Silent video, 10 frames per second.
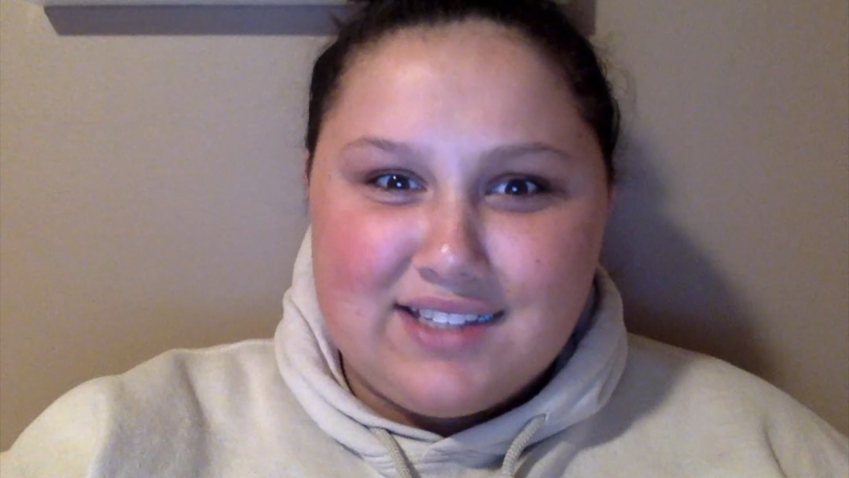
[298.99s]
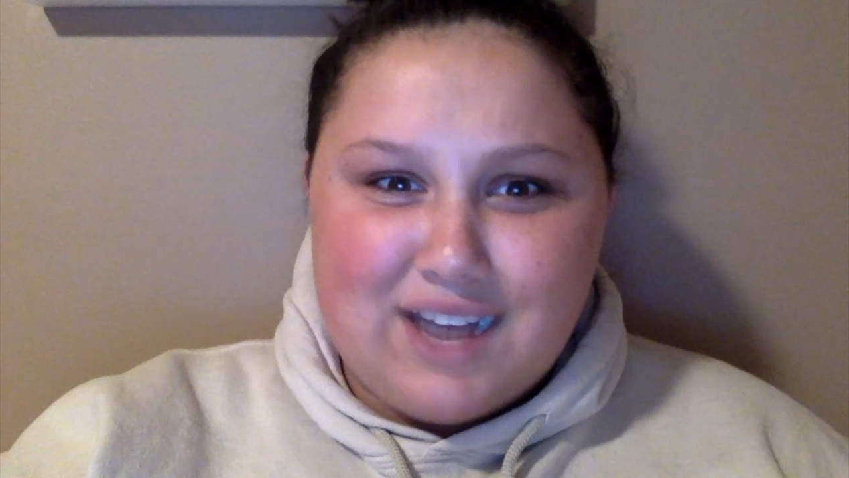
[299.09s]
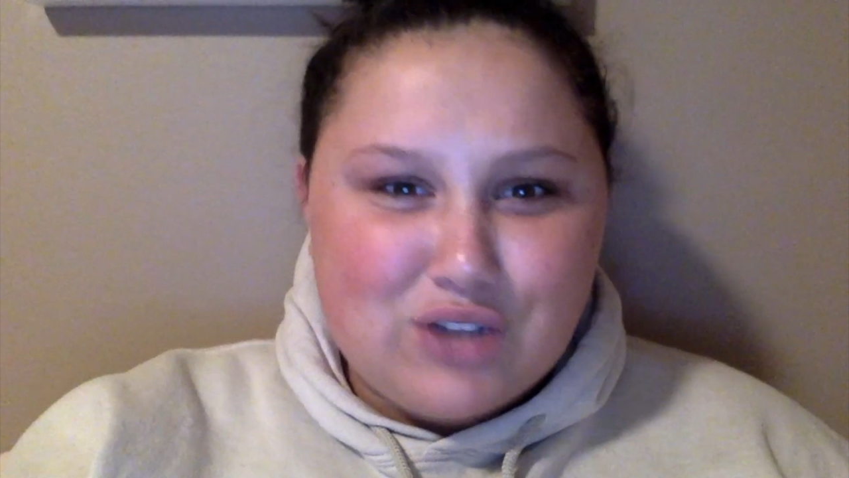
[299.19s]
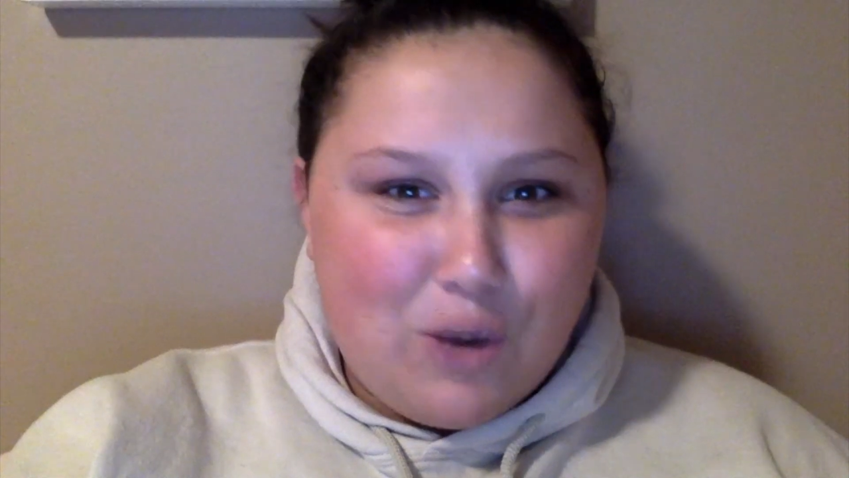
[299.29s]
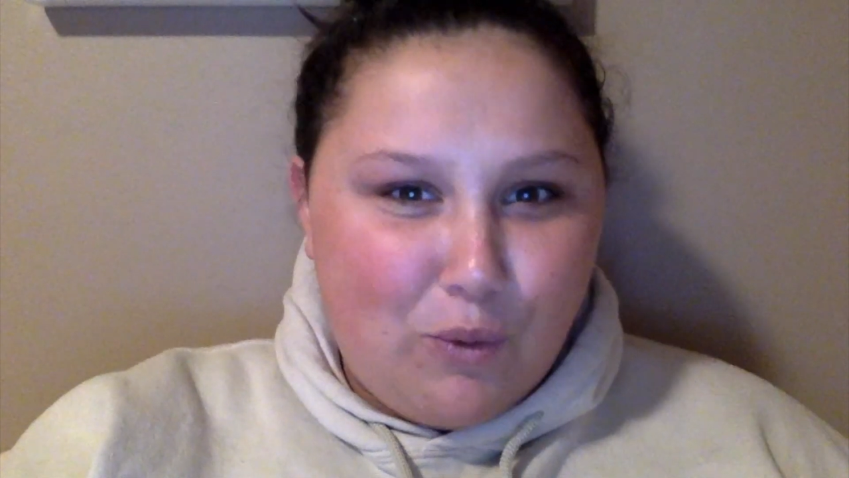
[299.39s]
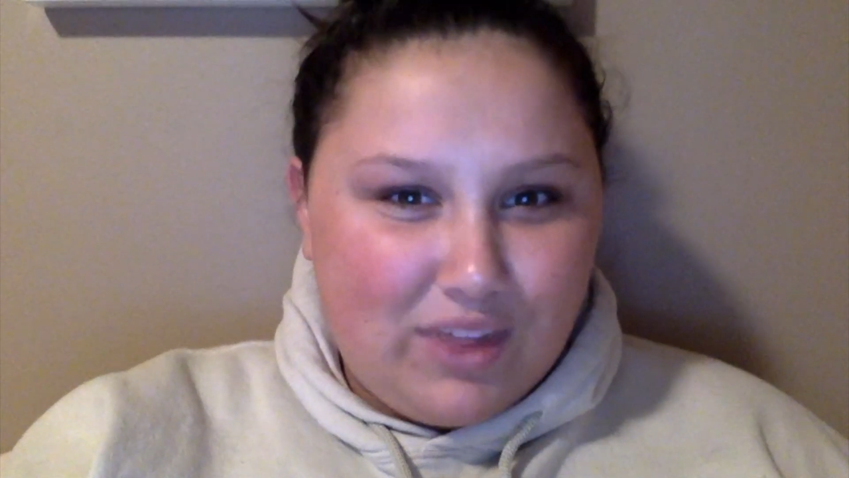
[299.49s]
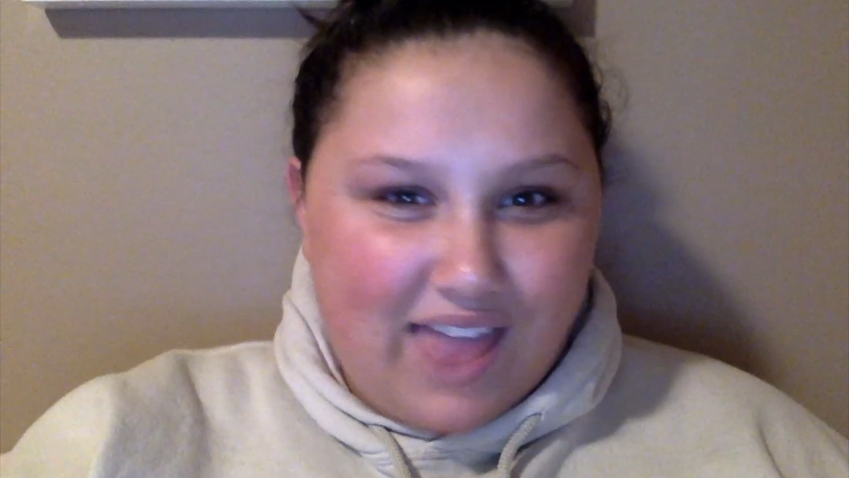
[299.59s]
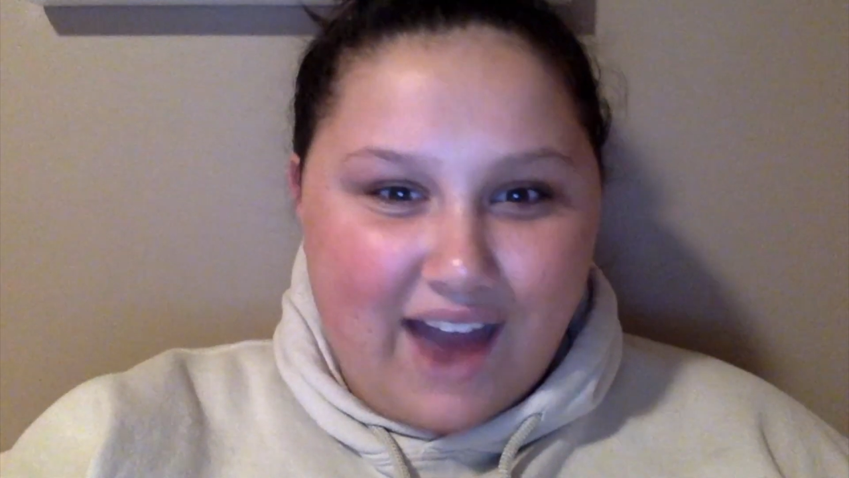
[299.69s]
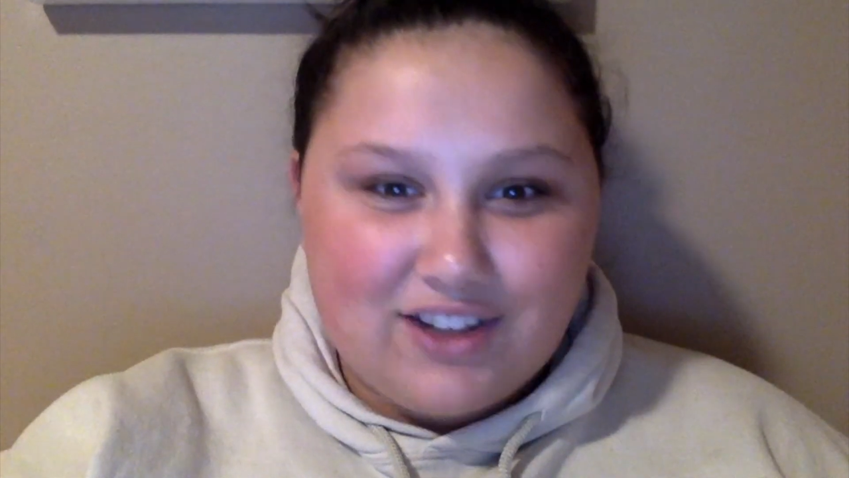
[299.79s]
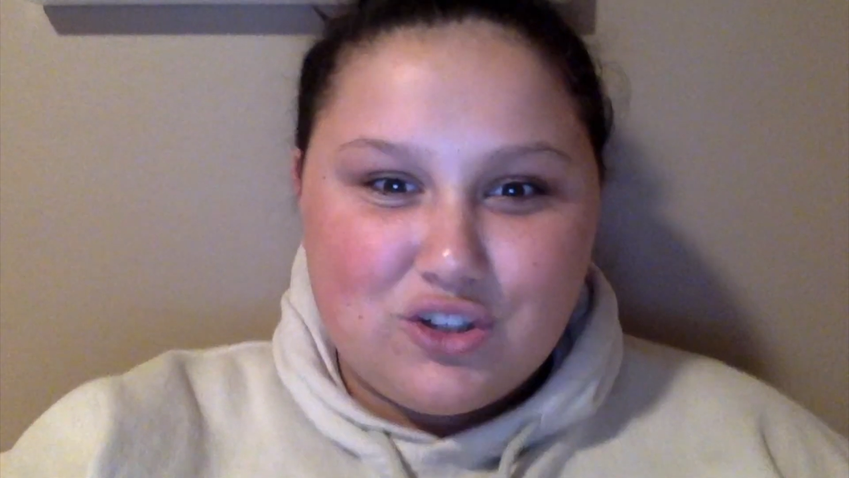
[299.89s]
I was like, what the
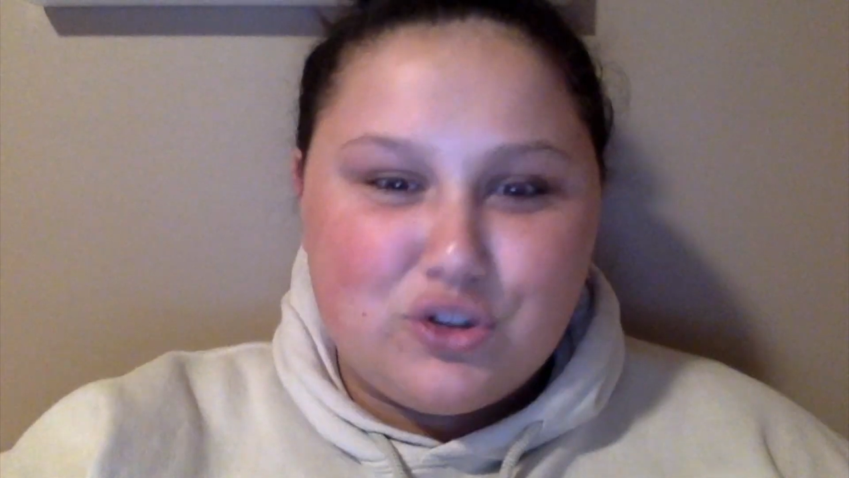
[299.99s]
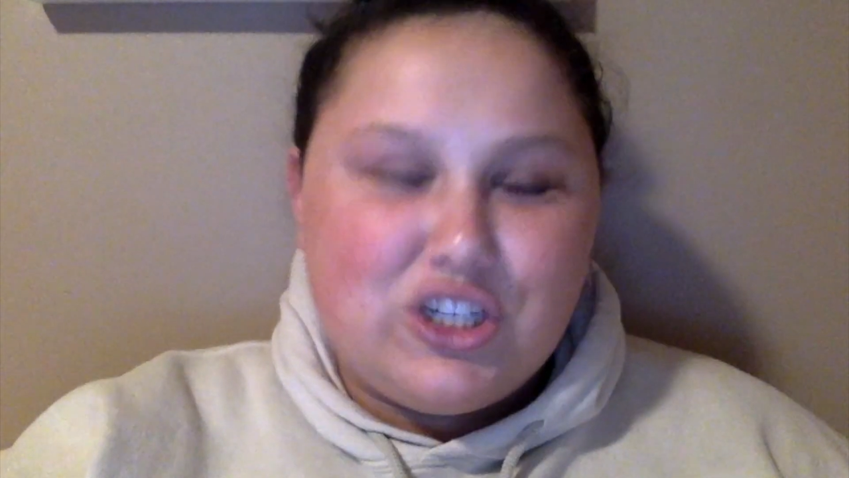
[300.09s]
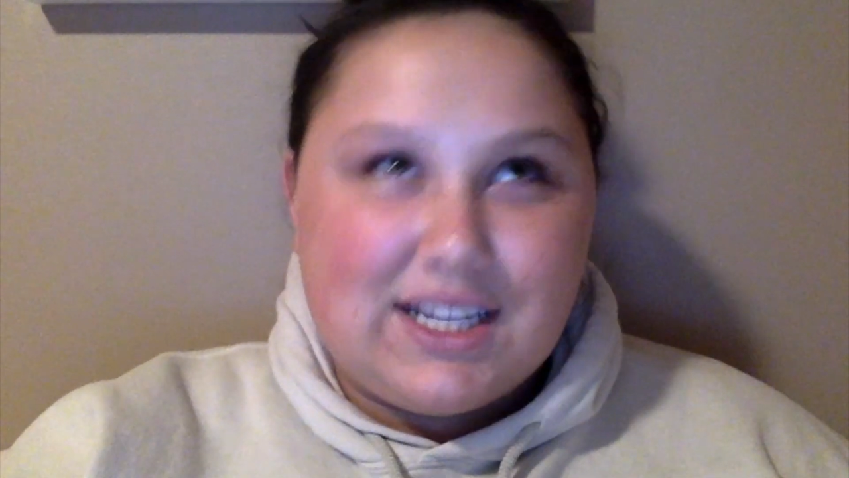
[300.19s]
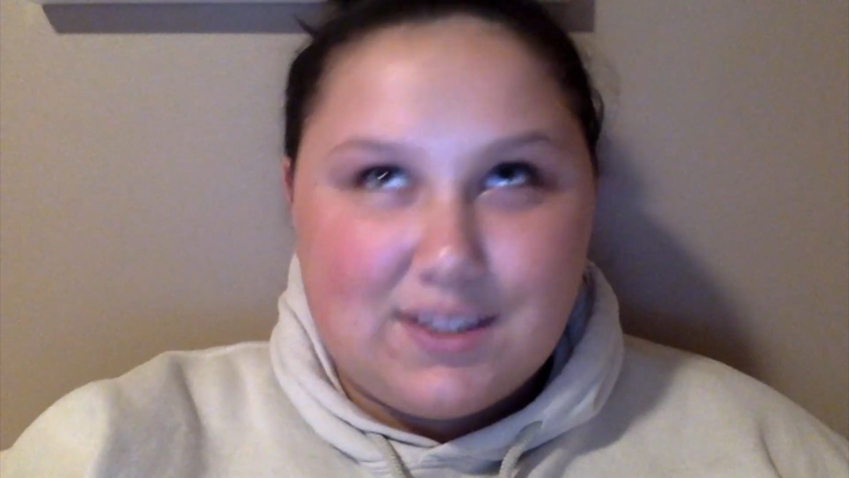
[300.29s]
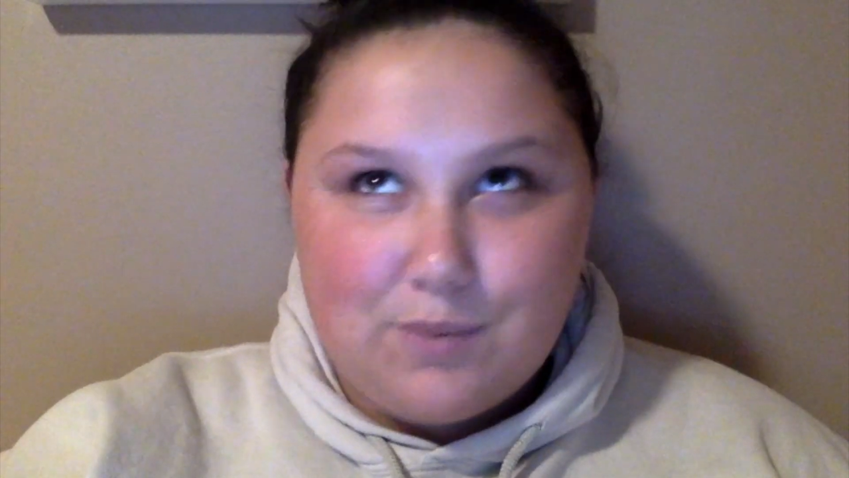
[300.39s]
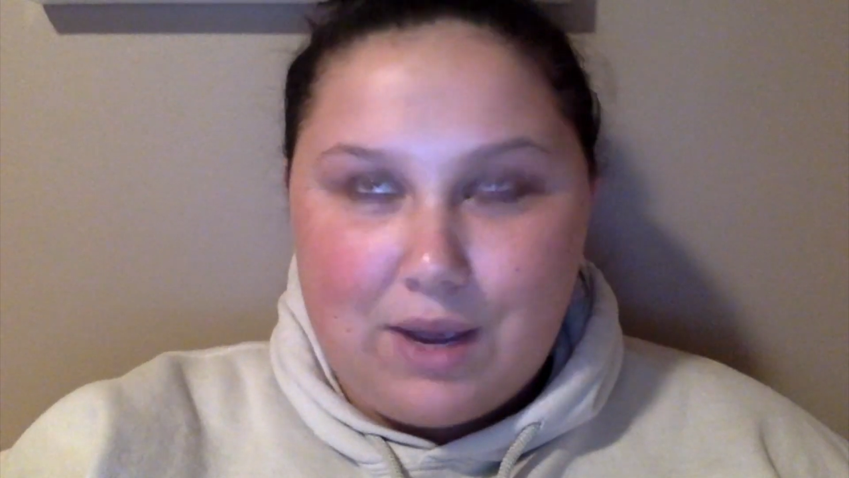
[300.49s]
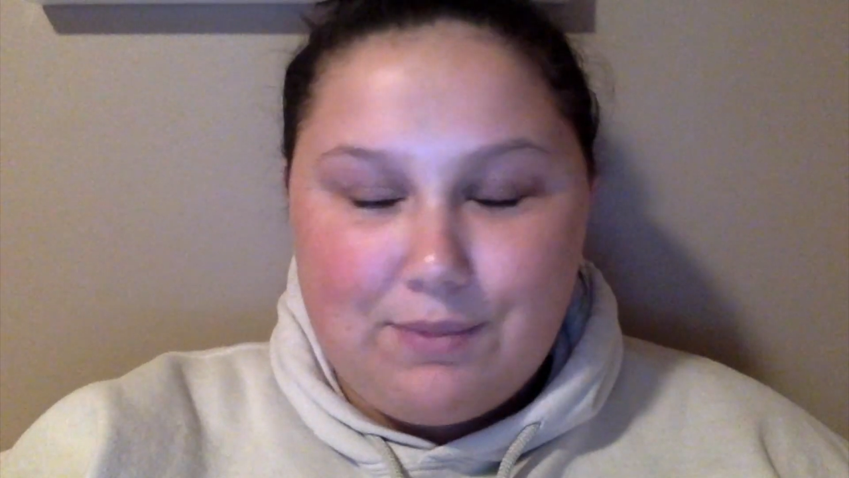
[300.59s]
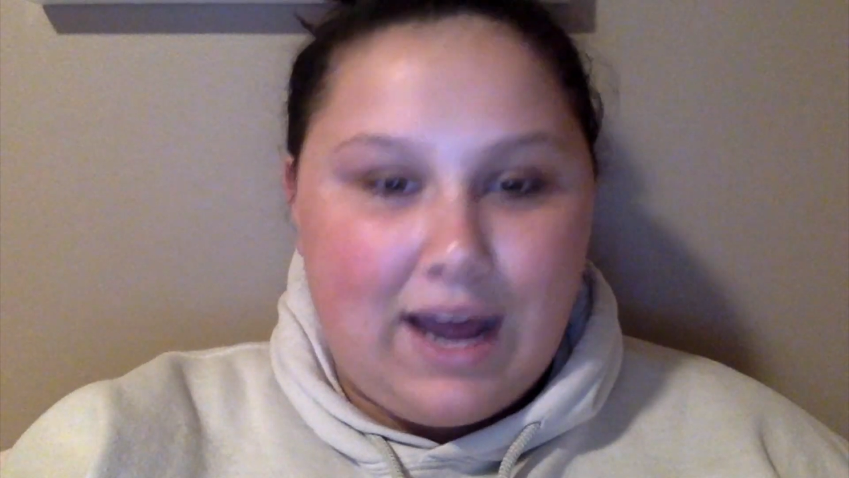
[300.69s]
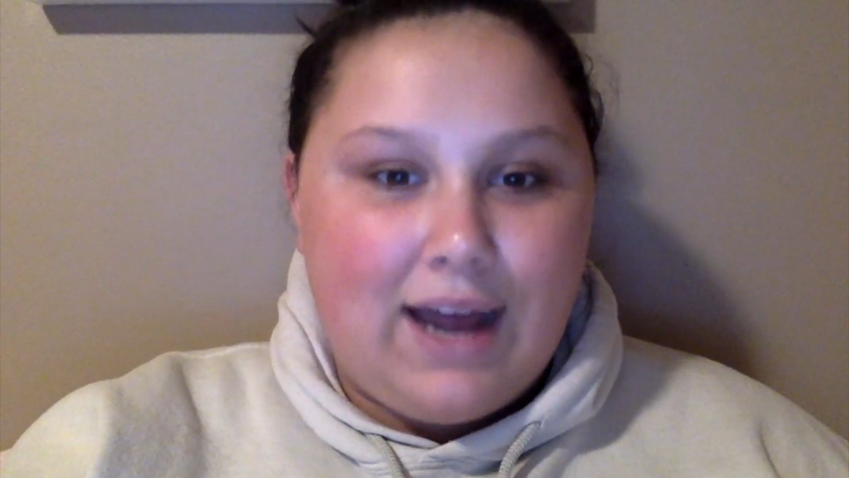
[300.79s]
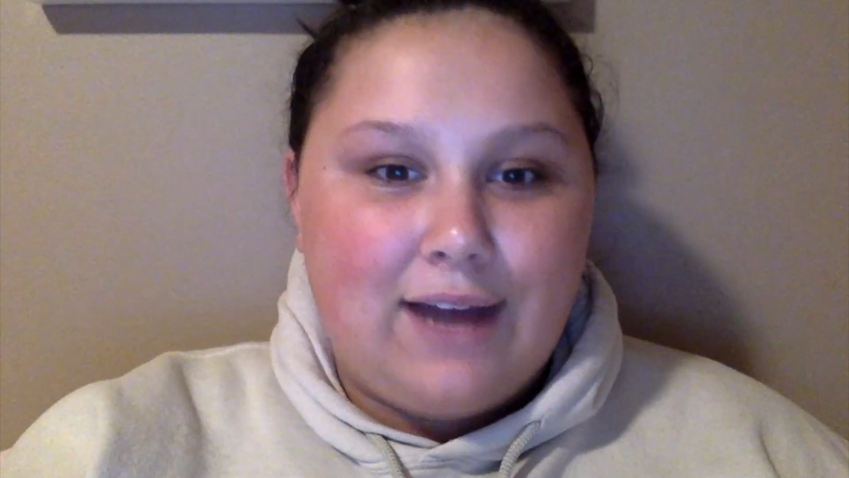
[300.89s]
heck? So she texted my
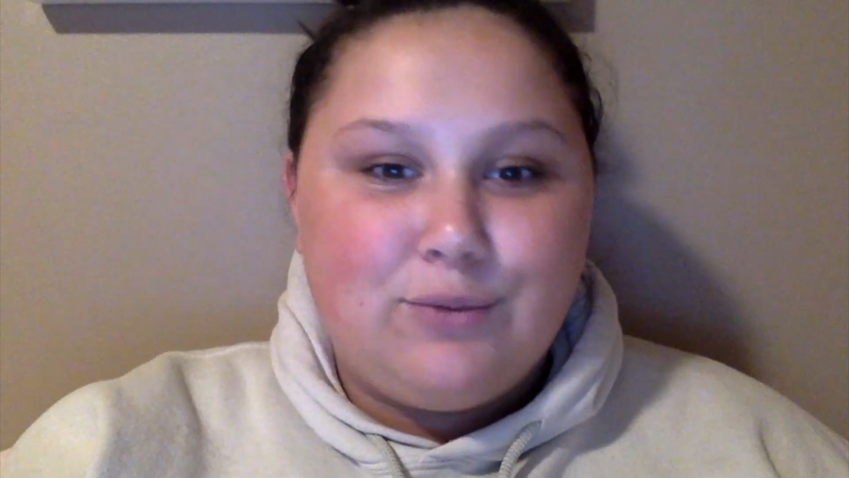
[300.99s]
mom,